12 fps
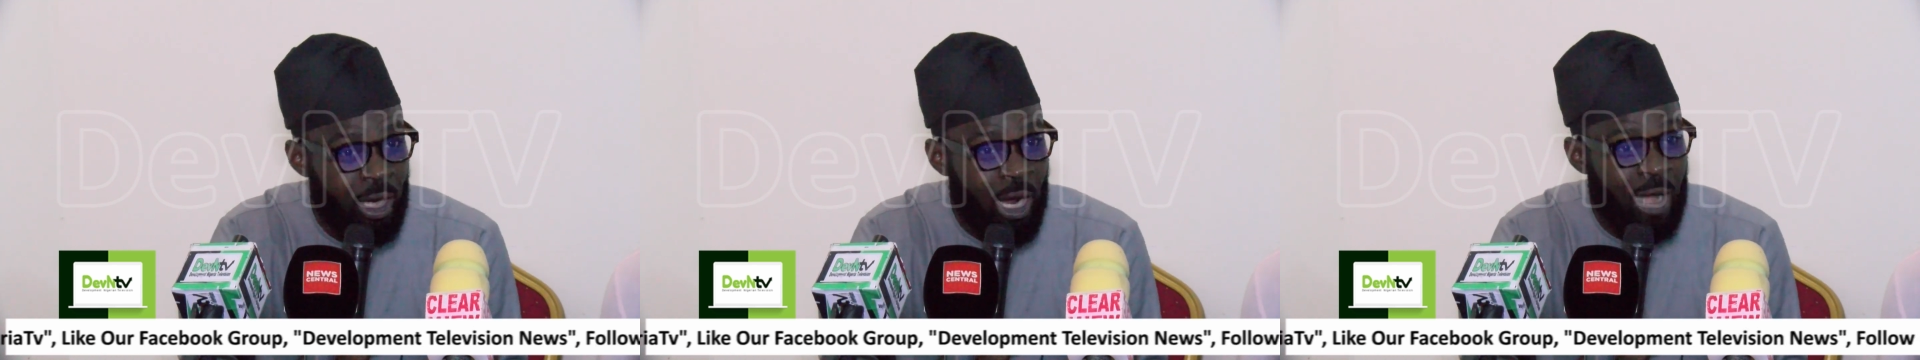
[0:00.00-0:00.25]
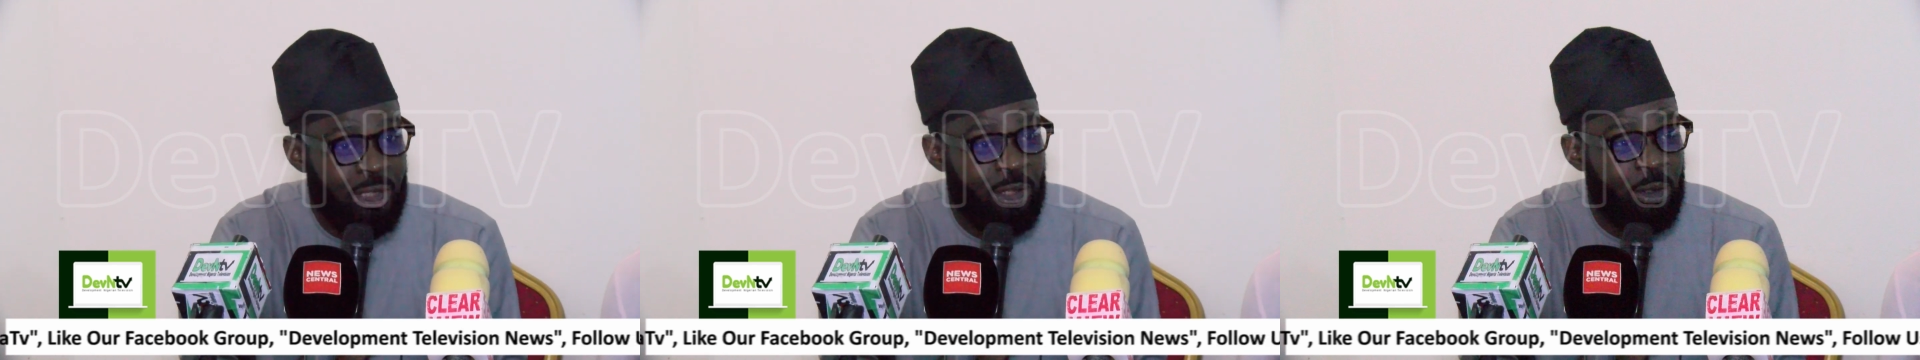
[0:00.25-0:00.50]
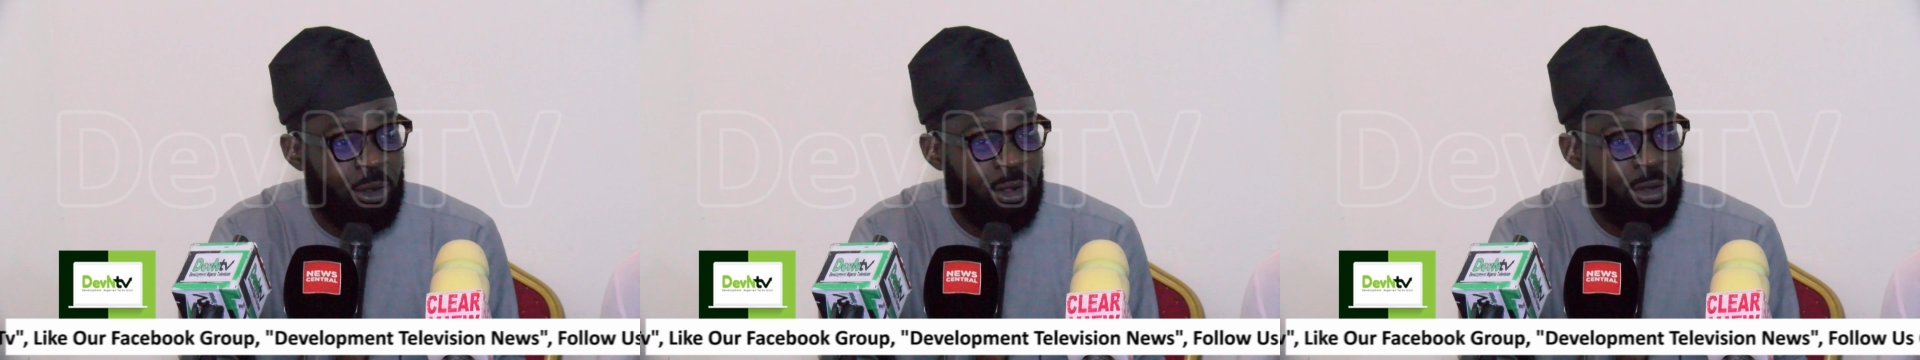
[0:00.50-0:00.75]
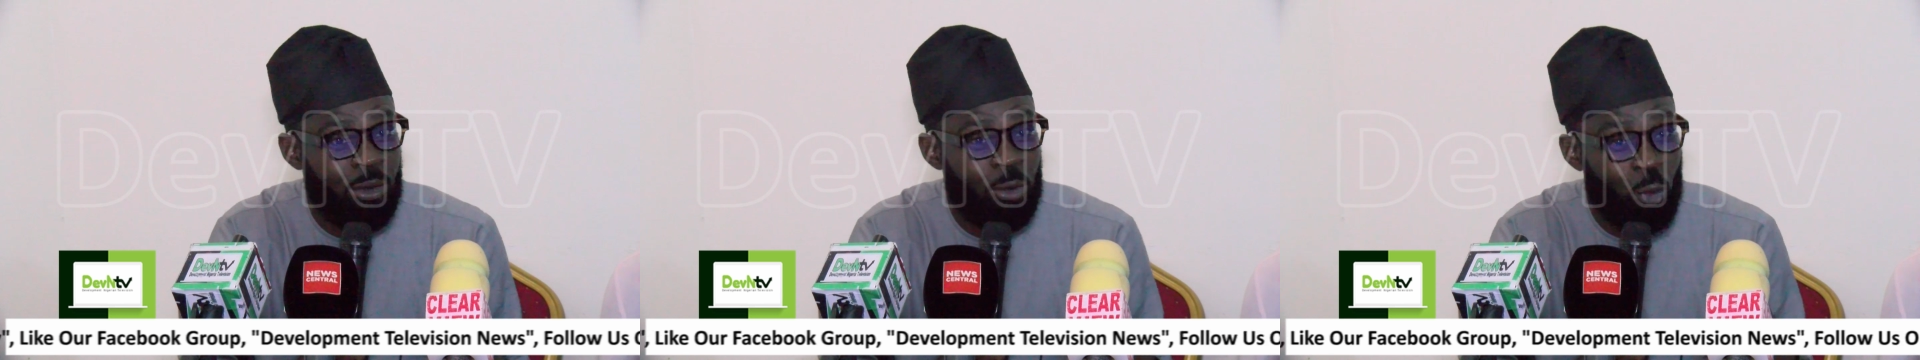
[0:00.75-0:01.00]
Has it,
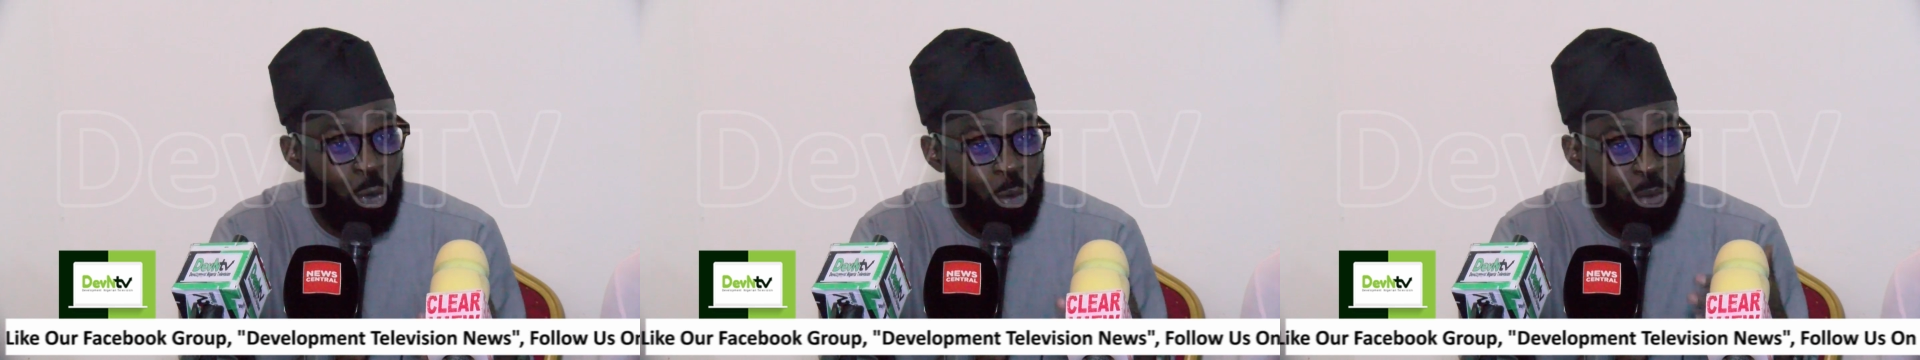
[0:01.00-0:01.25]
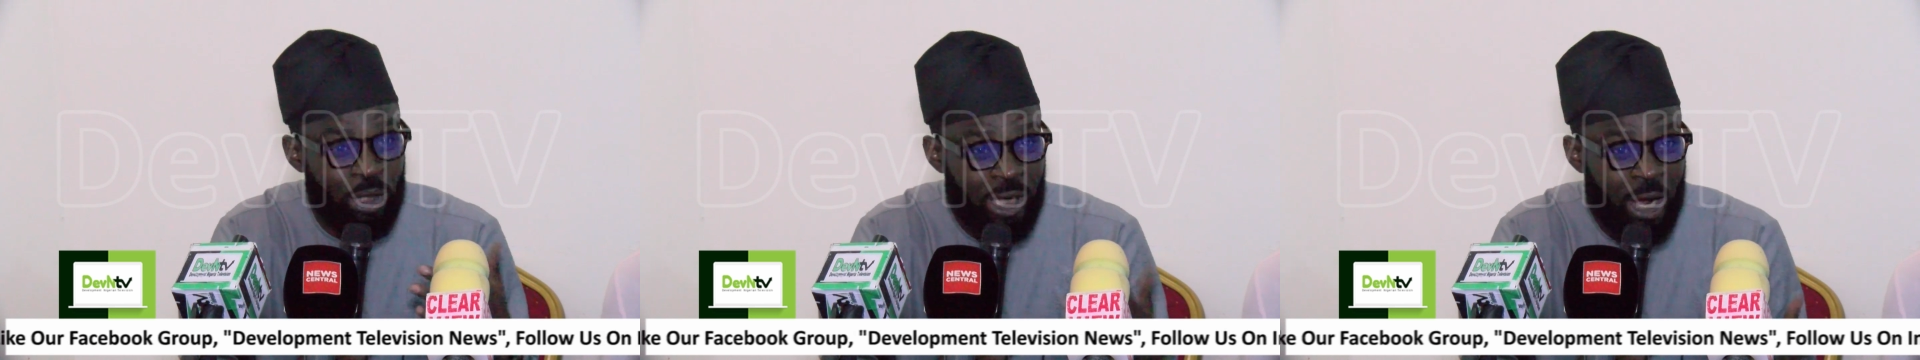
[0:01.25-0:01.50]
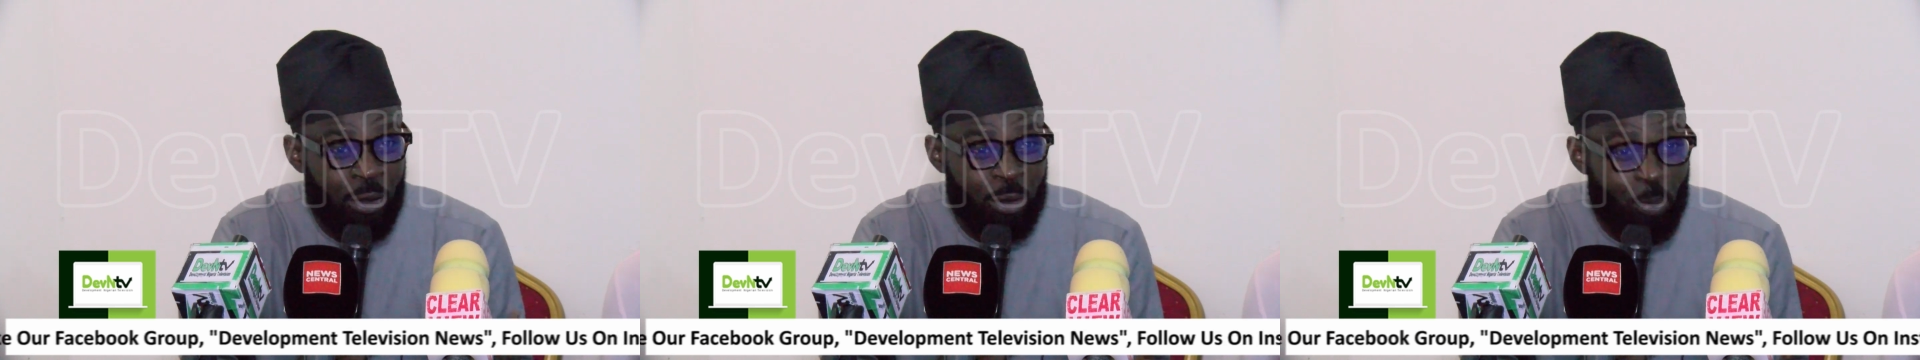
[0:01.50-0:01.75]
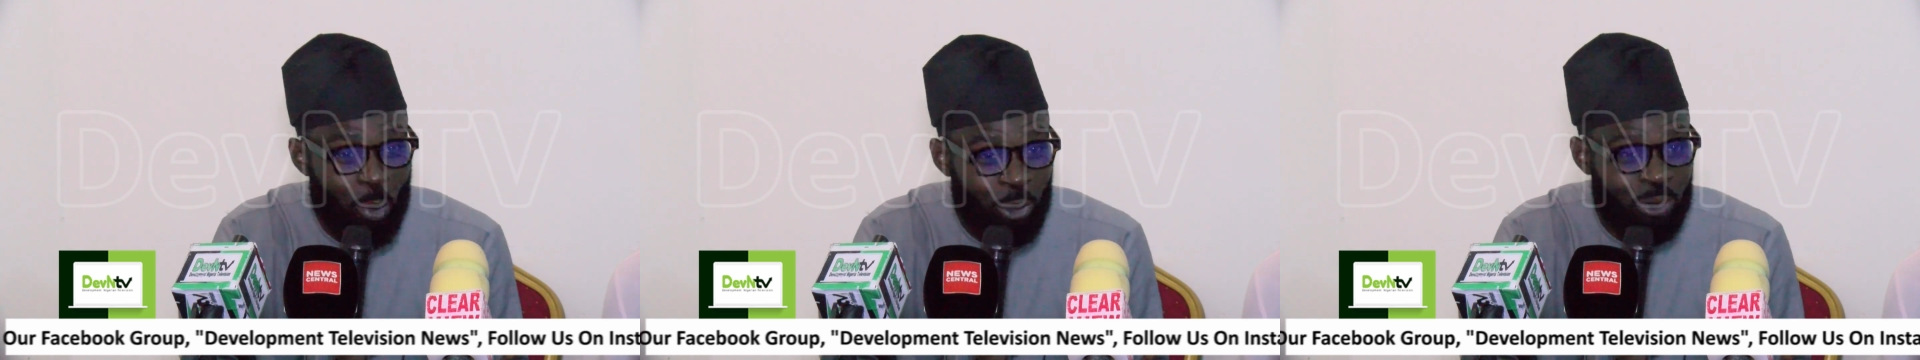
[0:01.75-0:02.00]
bring out
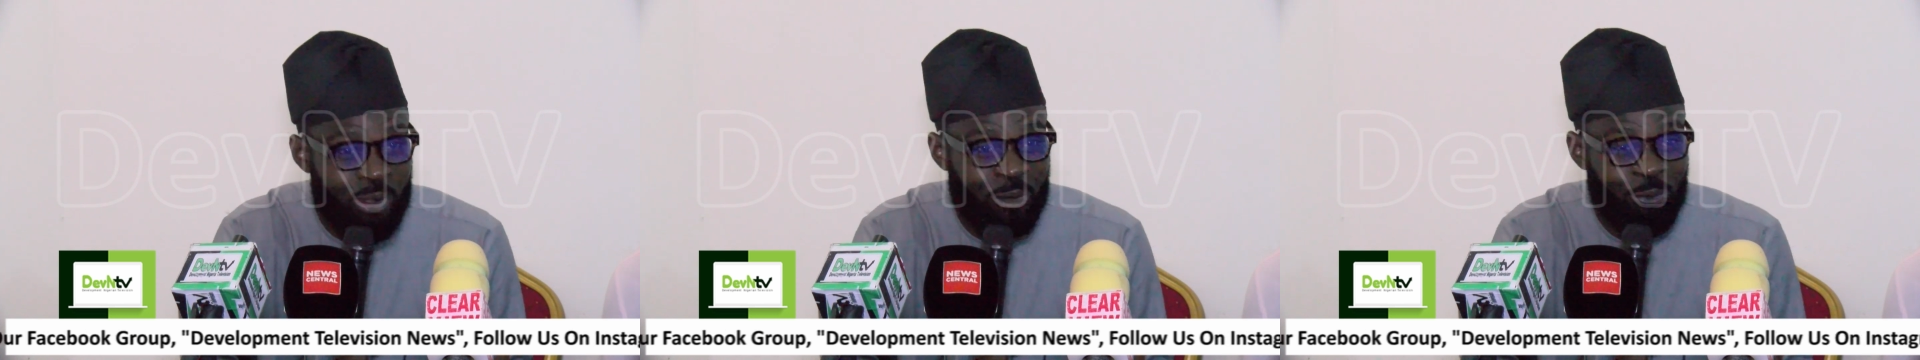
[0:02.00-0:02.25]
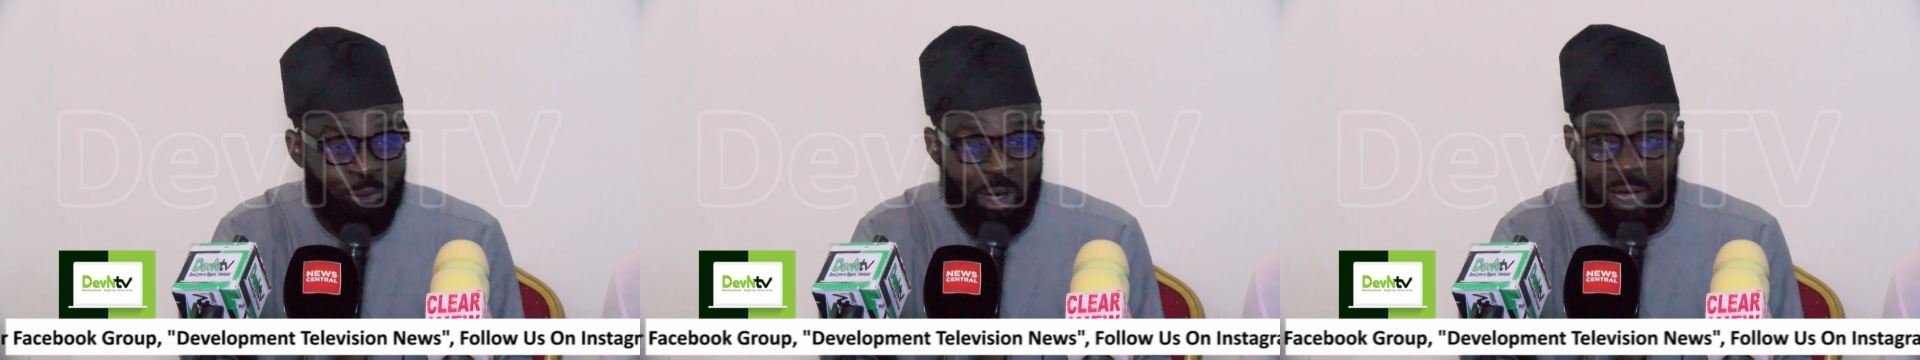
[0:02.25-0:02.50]
the positive